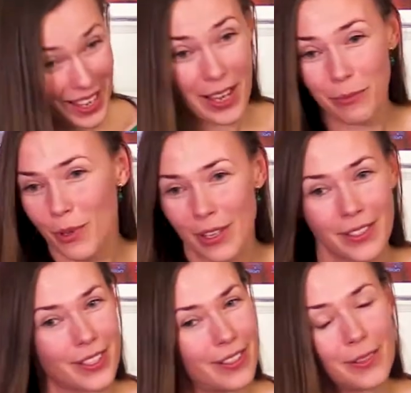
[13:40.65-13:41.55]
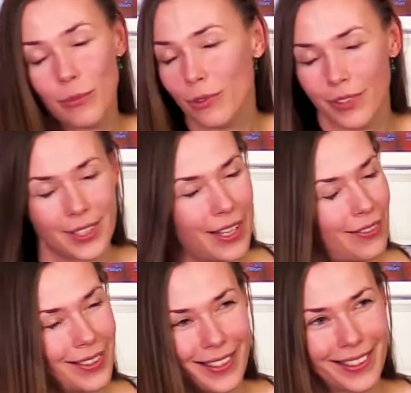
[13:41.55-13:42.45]
in movies,
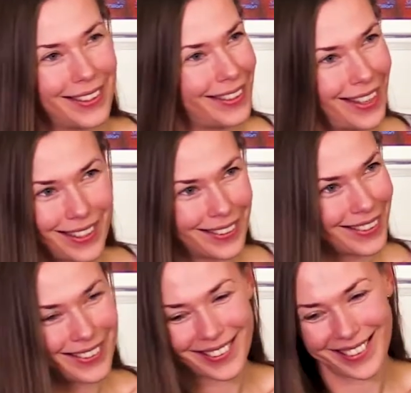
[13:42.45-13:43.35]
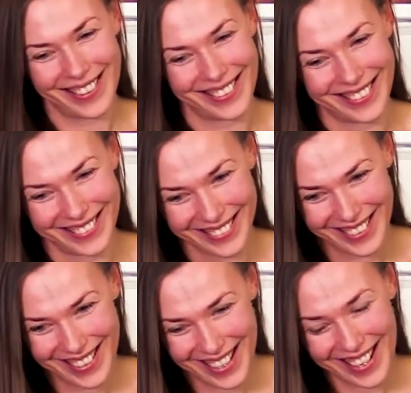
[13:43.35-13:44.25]
definitely not.
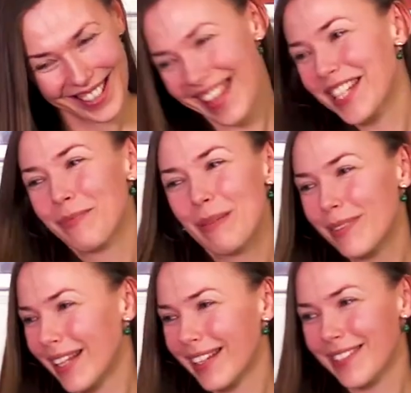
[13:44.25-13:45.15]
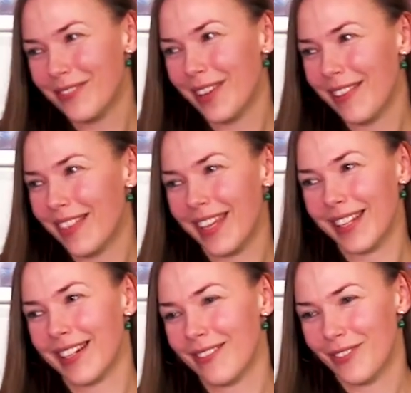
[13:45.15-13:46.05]
And that's maybe like it's my
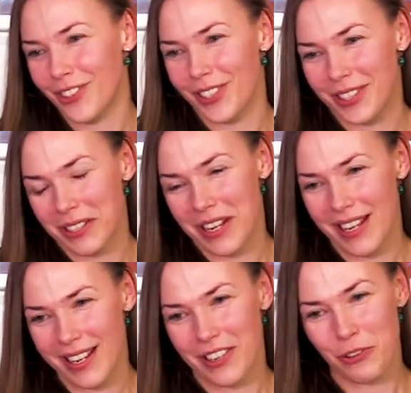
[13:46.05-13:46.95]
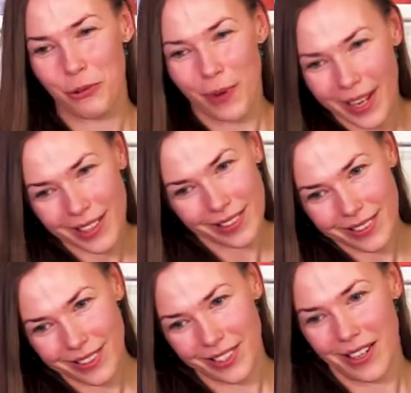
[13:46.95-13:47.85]
thing. I'm just
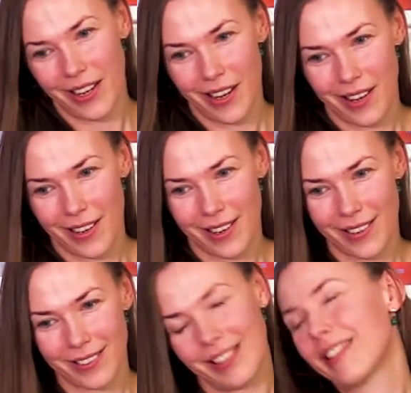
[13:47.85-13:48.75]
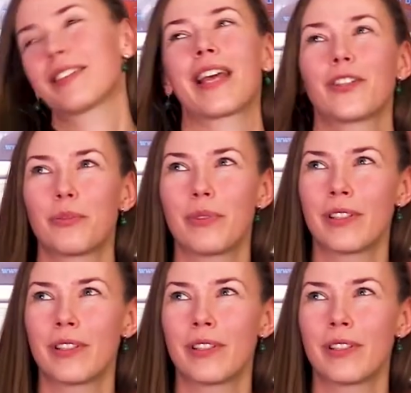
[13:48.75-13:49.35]
trained, like it cannot be,